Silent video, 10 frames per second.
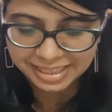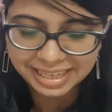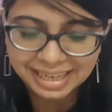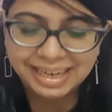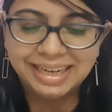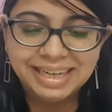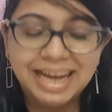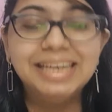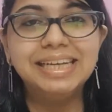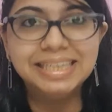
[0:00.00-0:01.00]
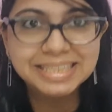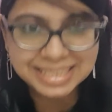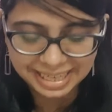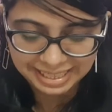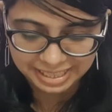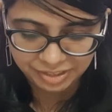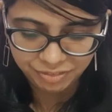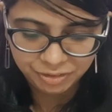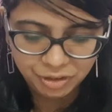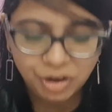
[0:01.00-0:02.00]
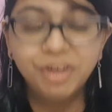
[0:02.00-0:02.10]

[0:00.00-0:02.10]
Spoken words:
declared an incentive